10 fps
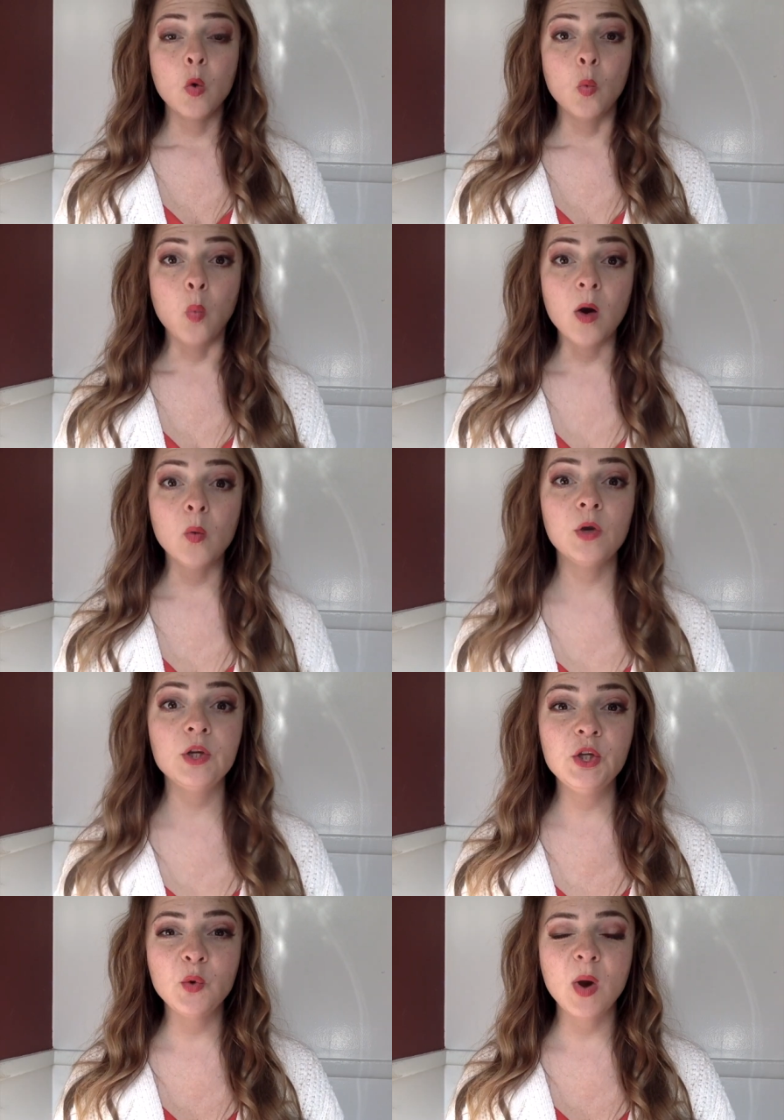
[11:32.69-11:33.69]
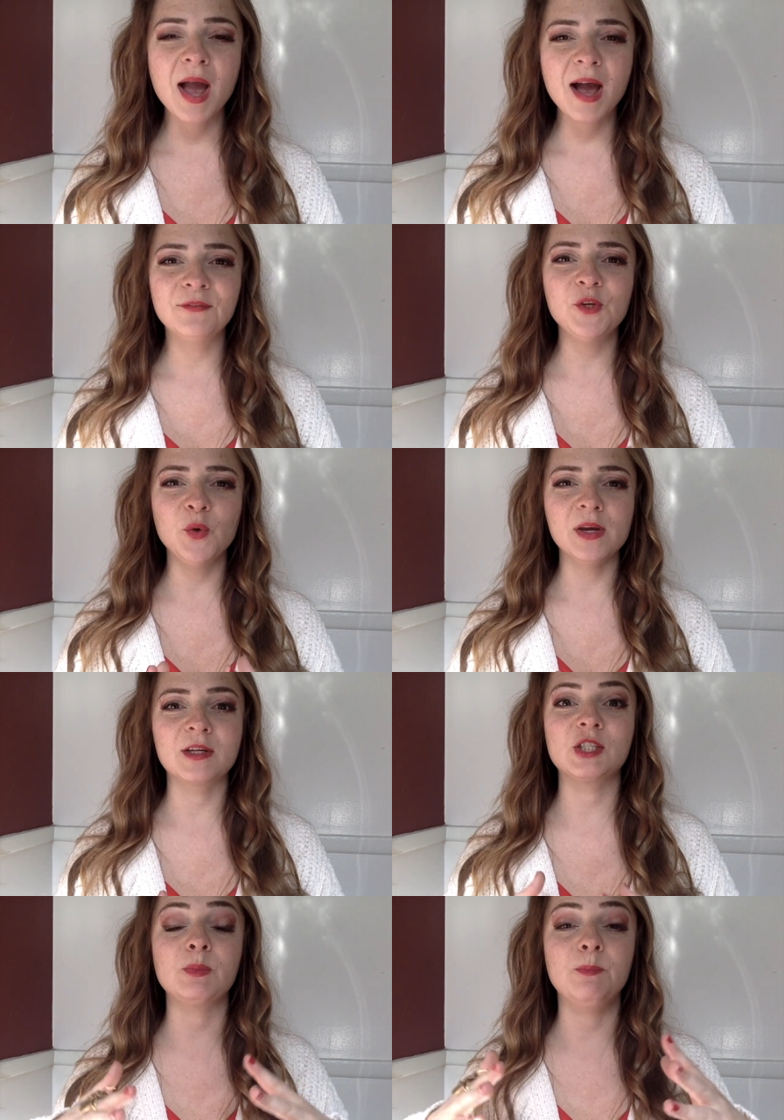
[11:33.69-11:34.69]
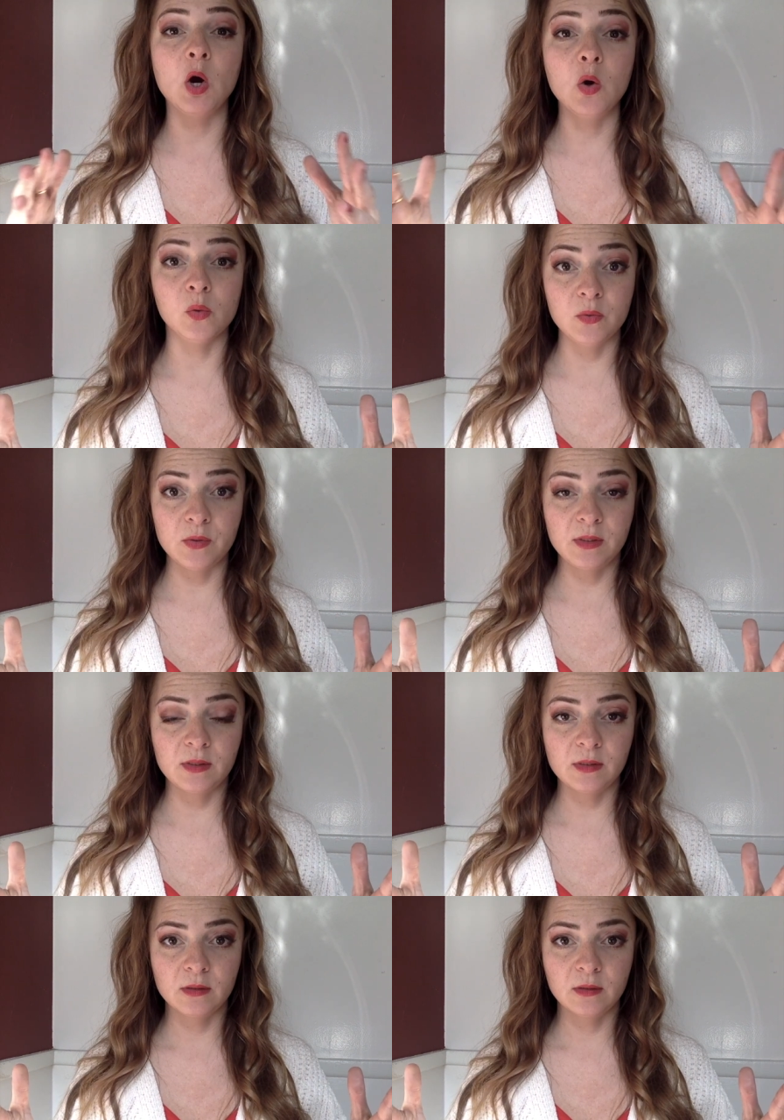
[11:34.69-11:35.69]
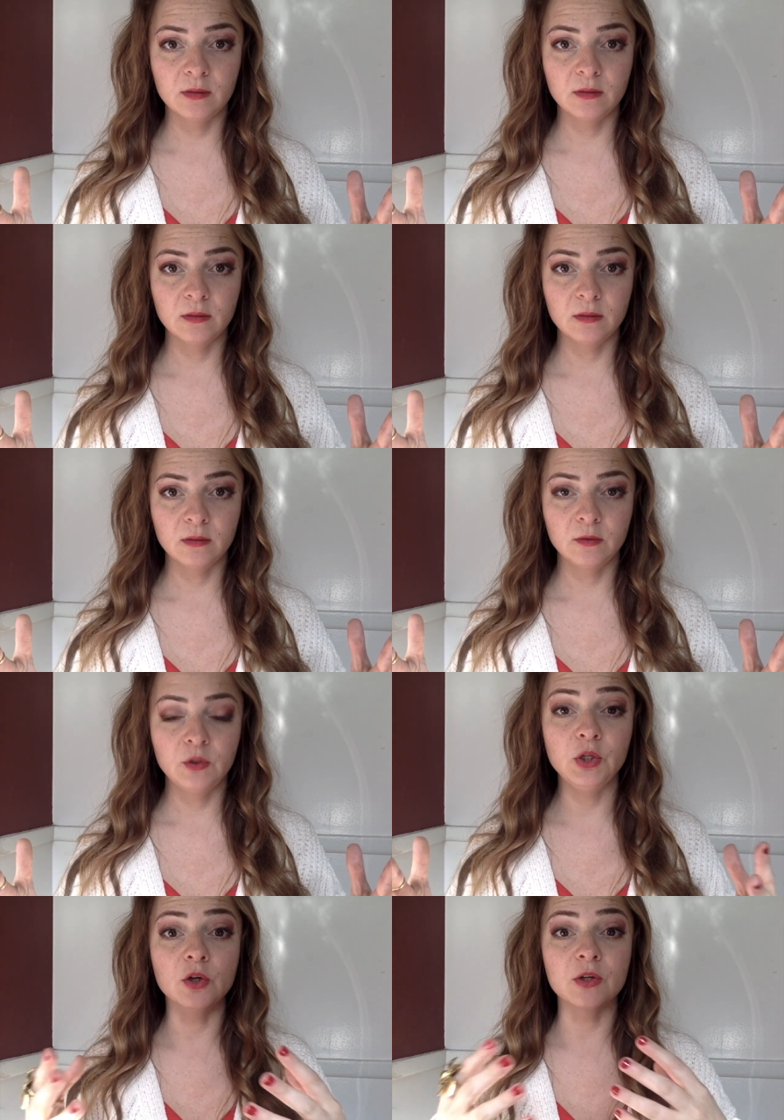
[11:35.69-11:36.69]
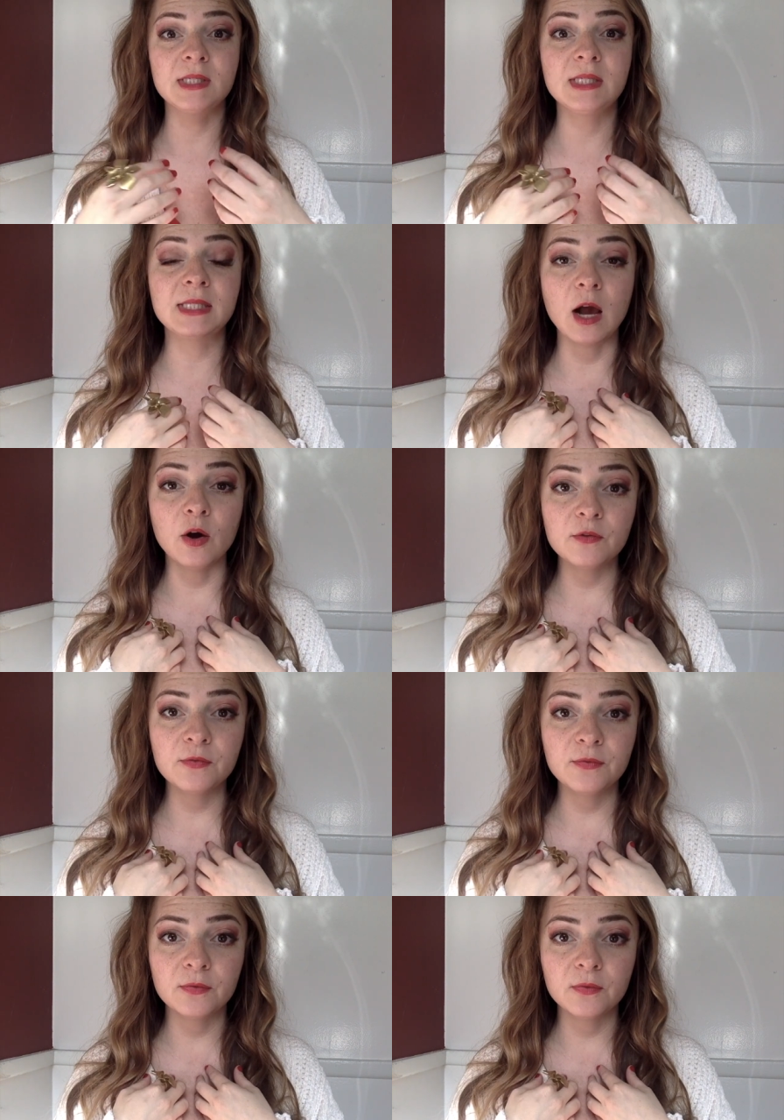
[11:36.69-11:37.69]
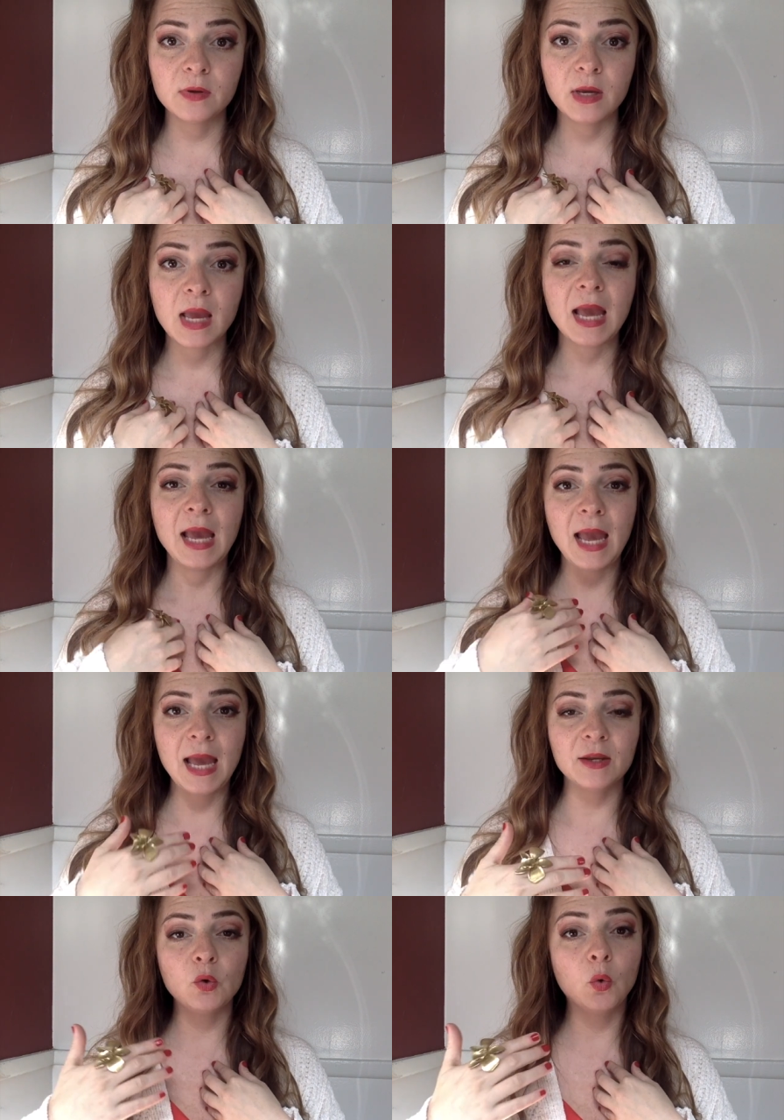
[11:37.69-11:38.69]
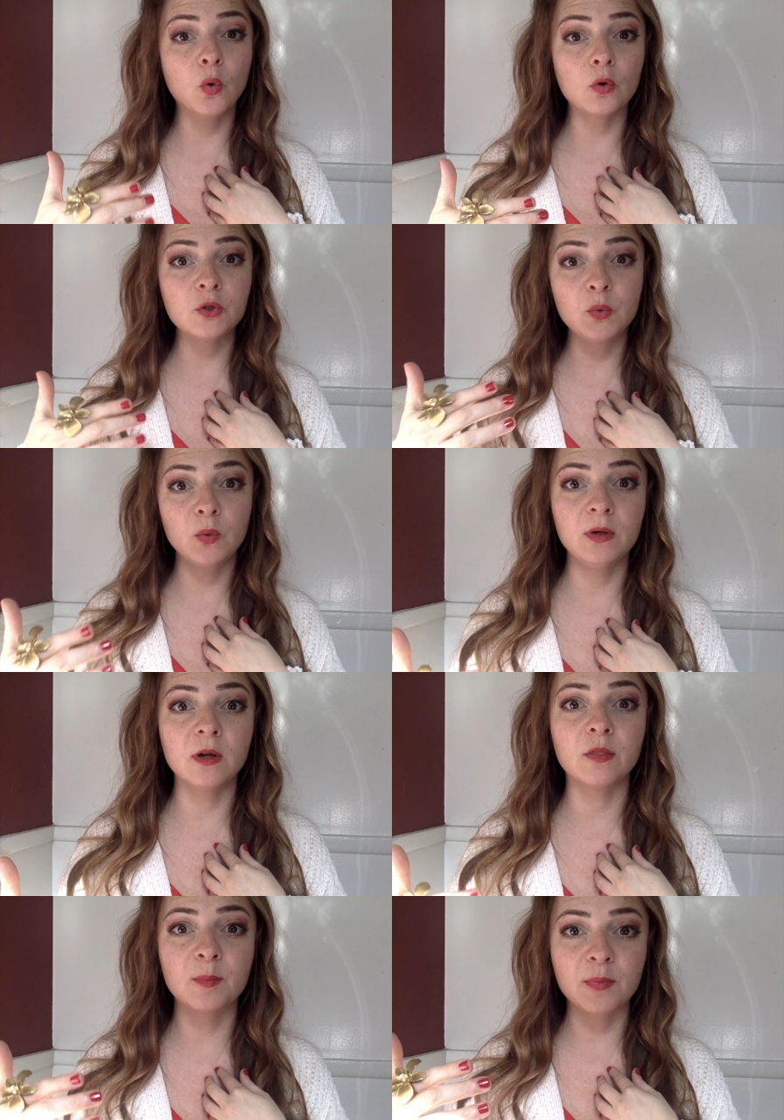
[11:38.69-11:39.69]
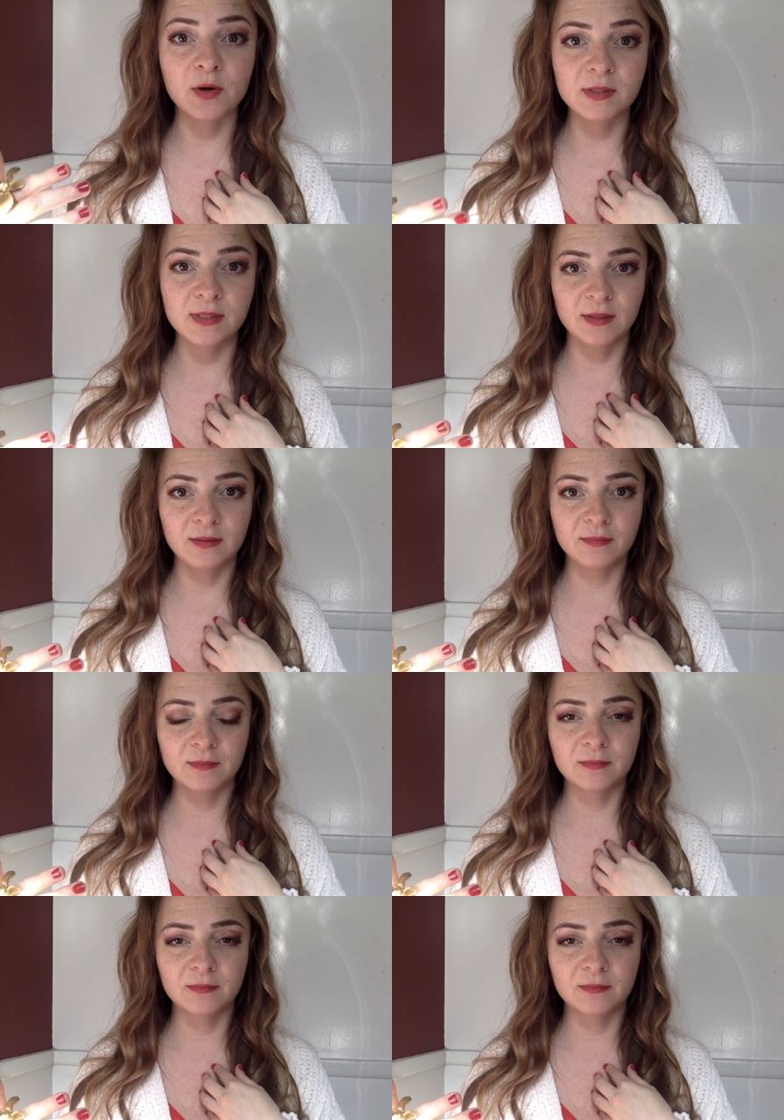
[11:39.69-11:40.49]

what would you have to expose to yourself and or to another person